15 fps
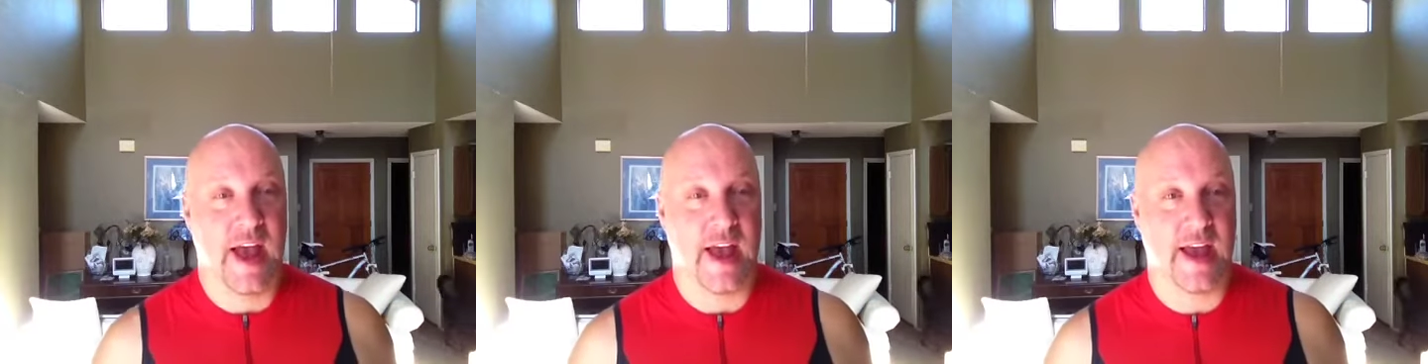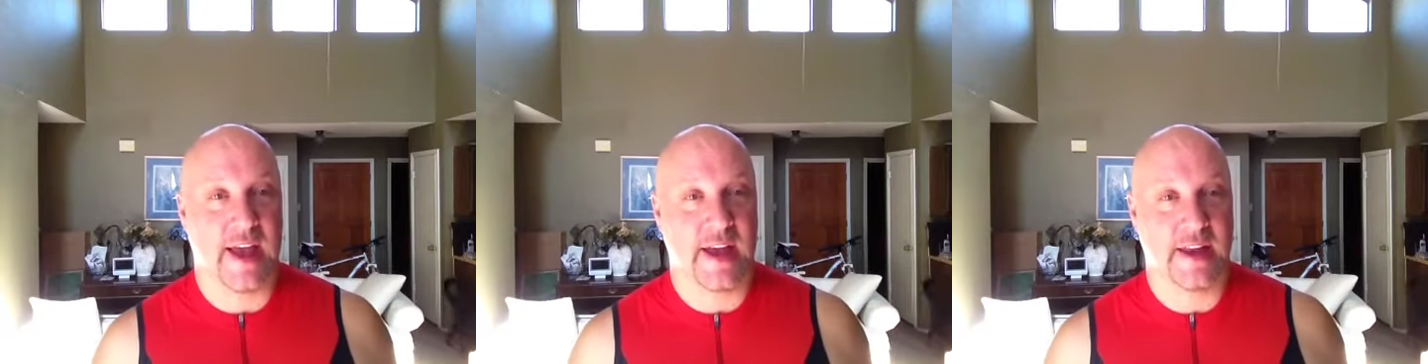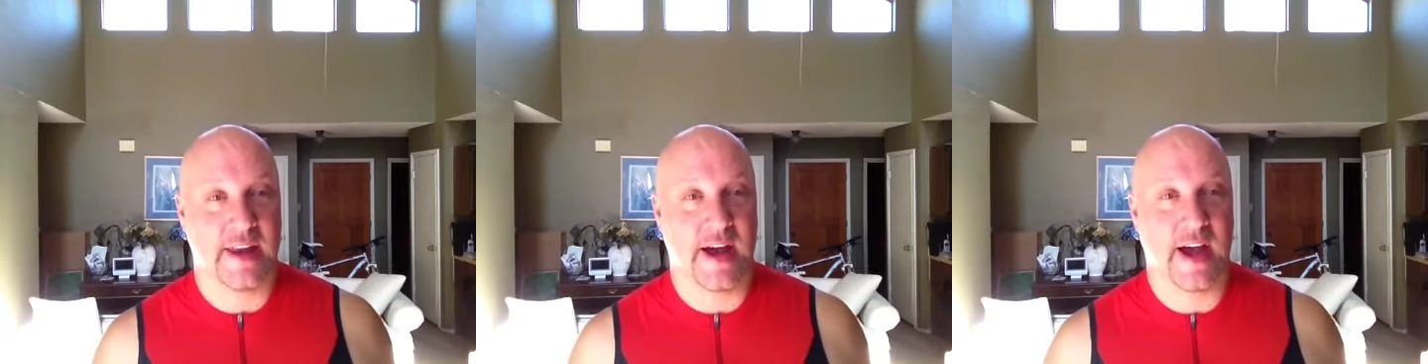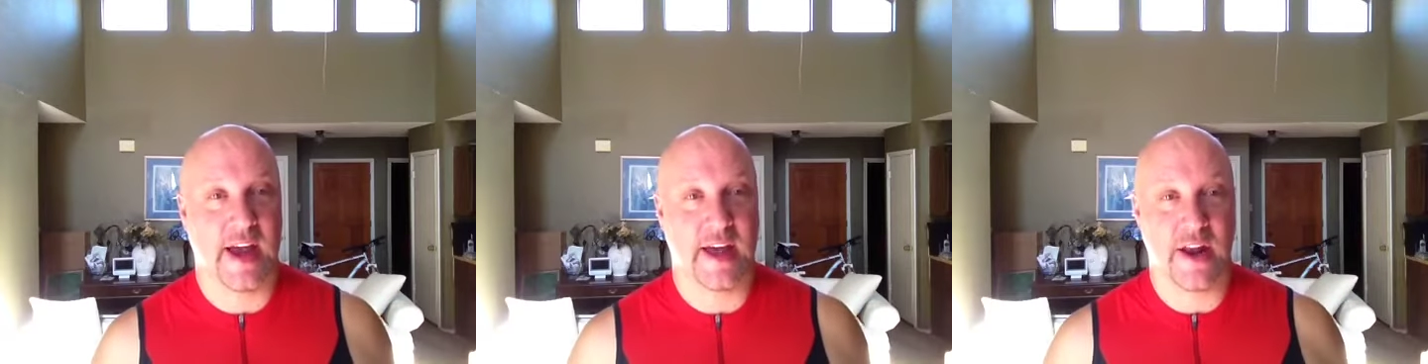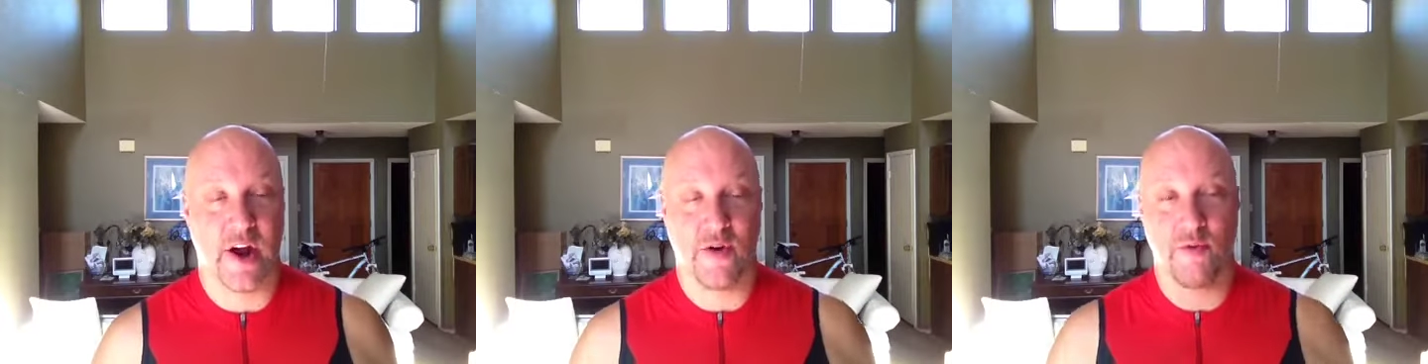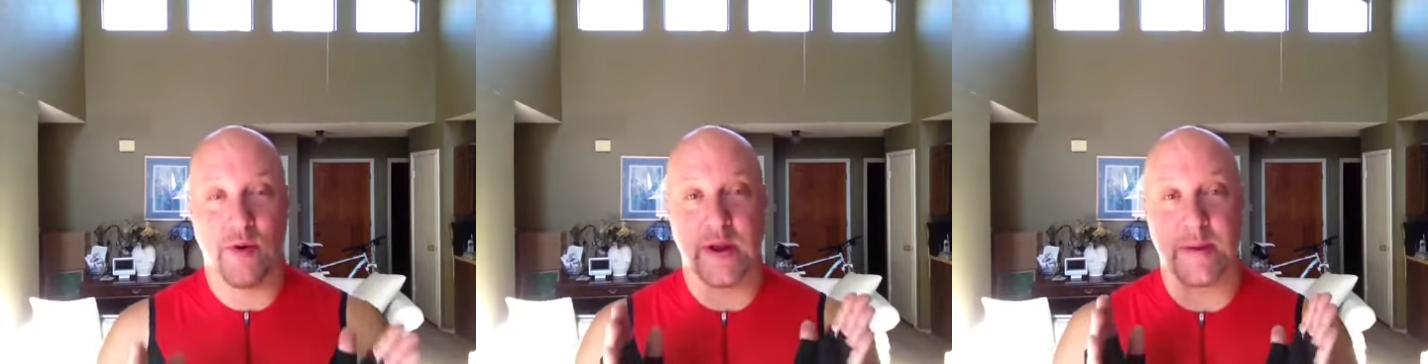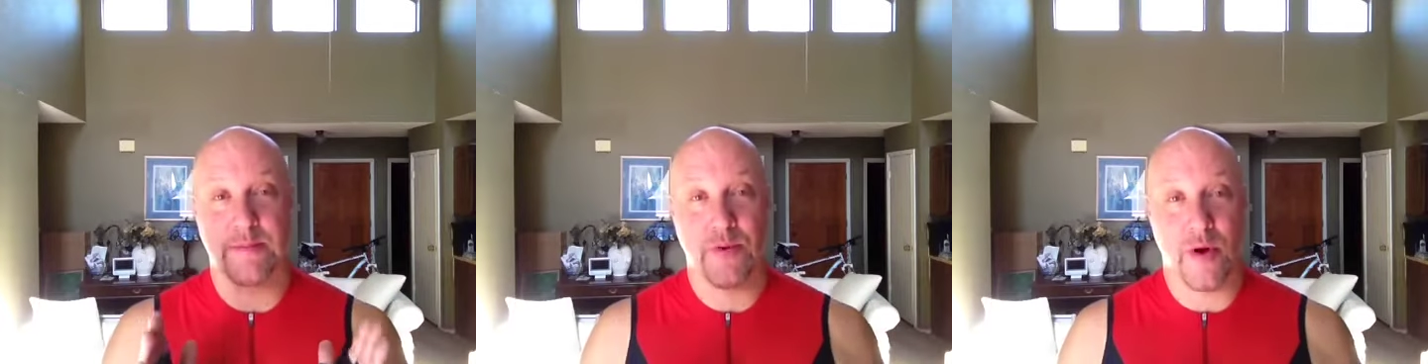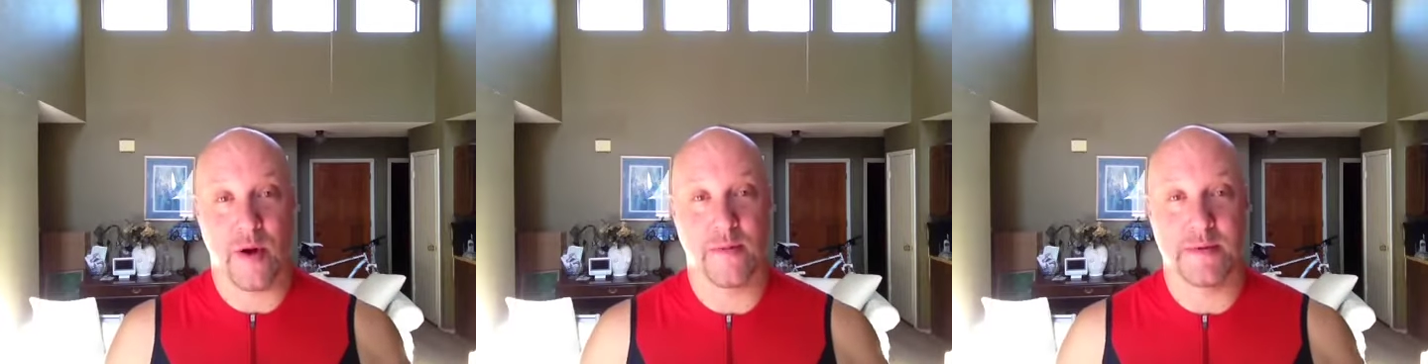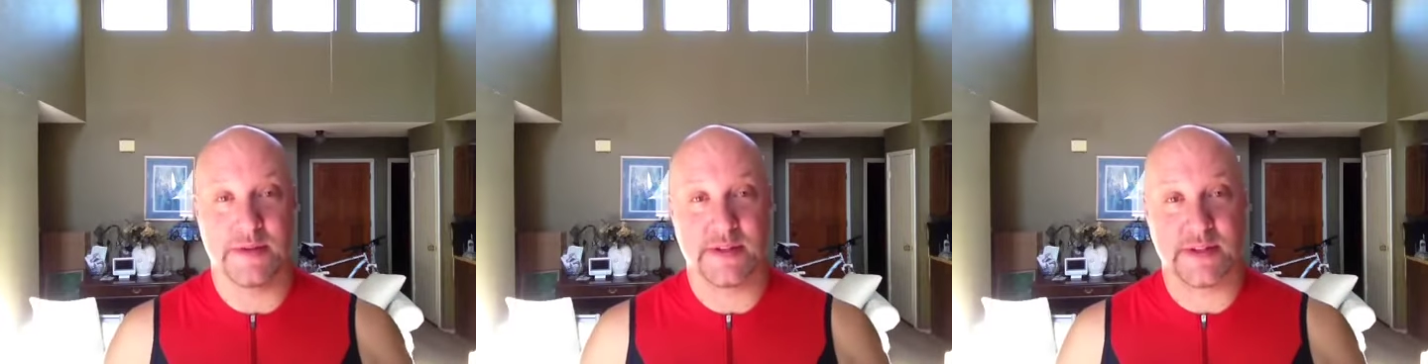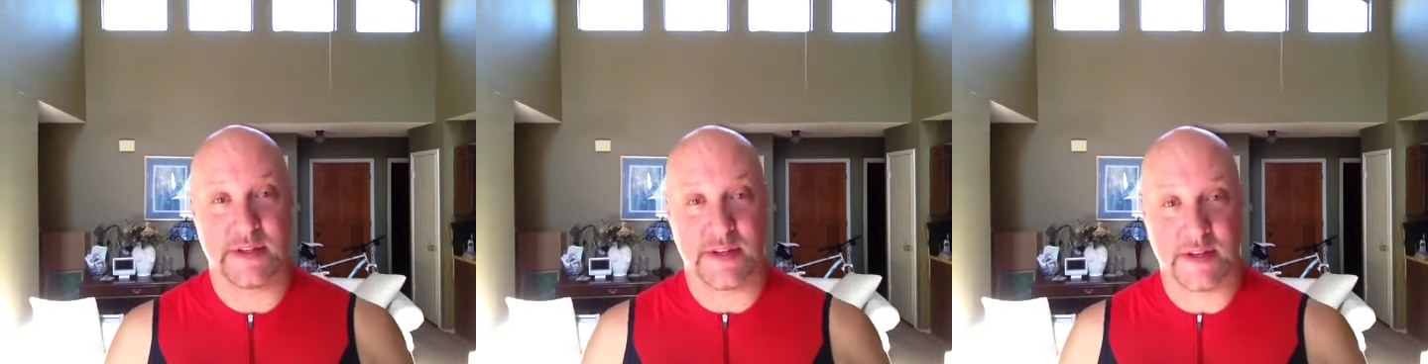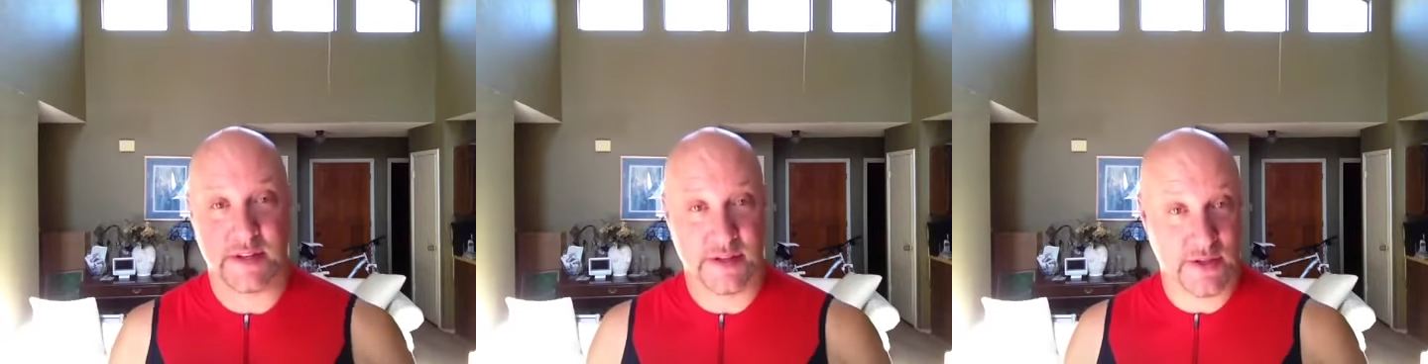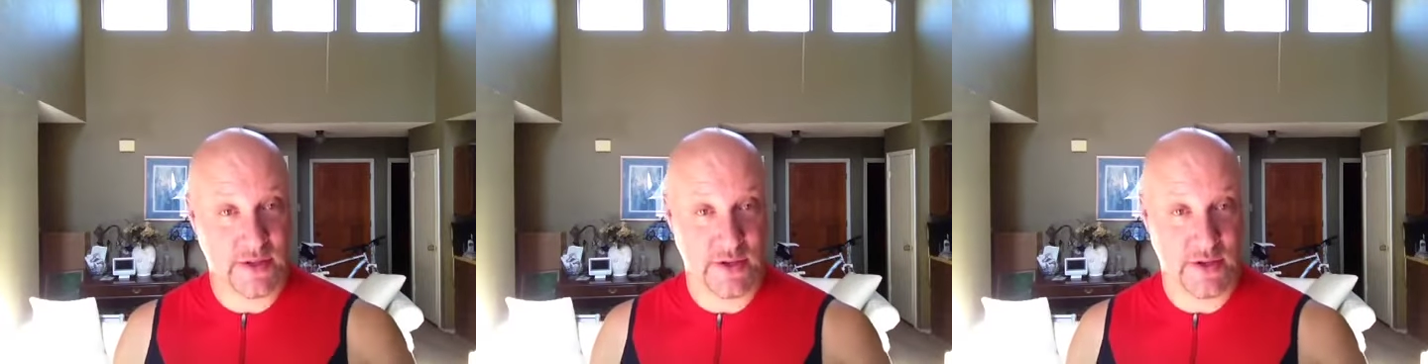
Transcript: And I had already promised it